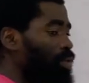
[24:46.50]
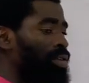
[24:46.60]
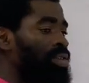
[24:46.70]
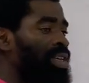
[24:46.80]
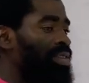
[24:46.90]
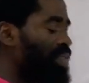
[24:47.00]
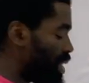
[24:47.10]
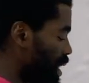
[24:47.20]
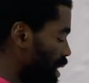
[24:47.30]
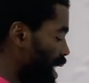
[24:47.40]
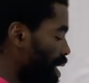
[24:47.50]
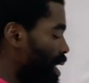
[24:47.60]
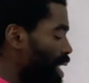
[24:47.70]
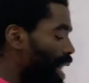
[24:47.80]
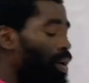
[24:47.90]
is associative in the sense that
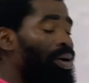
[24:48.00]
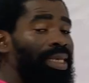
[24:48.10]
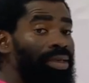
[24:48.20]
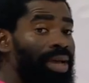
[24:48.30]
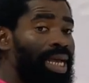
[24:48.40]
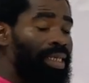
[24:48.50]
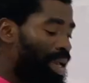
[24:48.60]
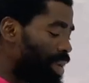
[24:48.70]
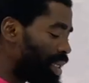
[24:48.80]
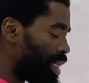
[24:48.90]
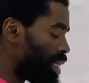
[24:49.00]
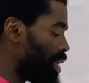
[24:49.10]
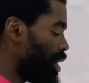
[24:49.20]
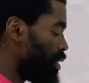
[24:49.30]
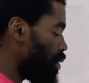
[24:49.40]
they are all the same, you get the same answers.
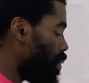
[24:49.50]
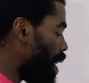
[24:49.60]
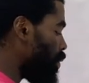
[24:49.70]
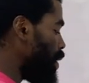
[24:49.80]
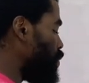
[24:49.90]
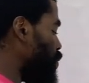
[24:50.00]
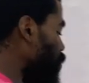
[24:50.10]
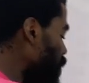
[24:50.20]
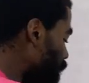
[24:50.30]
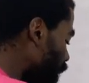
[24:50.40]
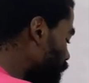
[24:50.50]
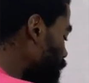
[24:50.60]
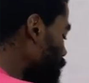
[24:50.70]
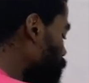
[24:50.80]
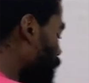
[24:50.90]
So what we are going to do here,
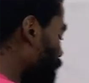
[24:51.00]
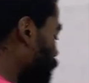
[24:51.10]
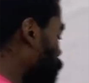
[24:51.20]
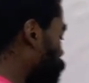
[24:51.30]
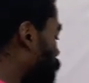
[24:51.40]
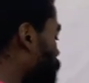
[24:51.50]
since we have that, we'll